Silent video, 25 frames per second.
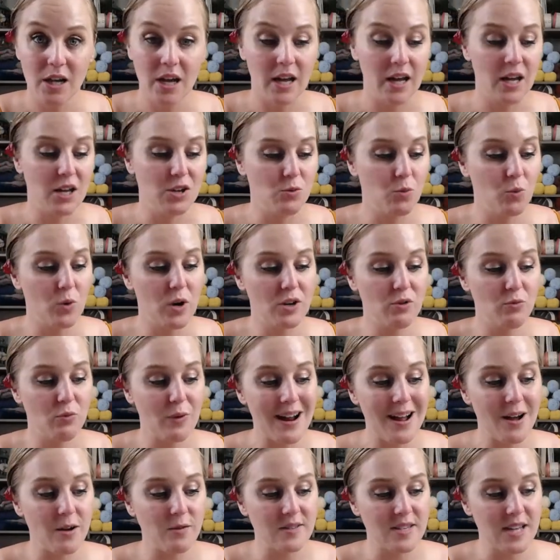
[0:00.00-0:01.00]
and what
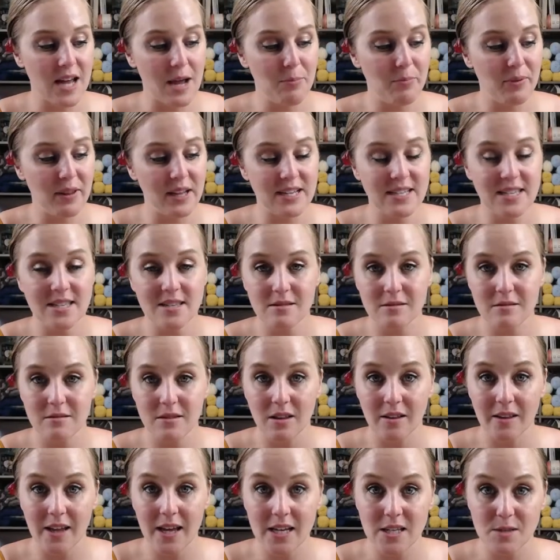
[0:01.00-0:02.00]
rounds I place
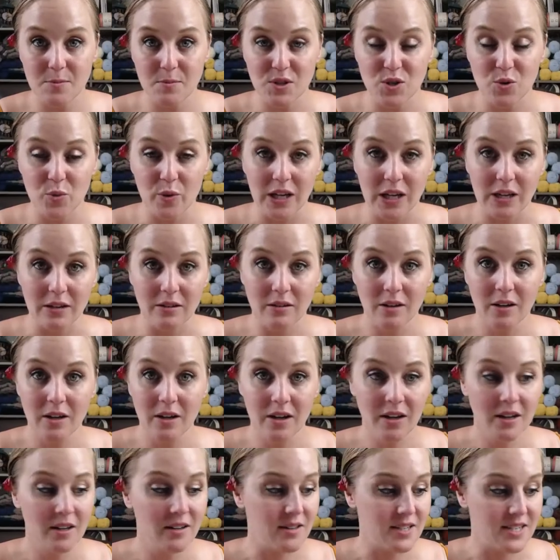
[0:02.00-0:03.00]
the legs between,
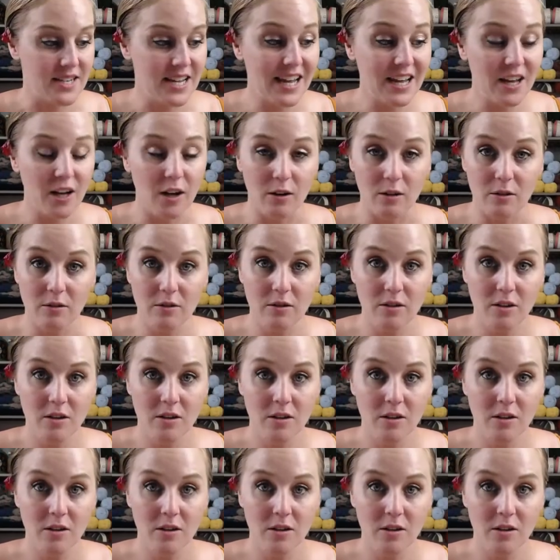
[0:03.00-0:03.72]
the tail,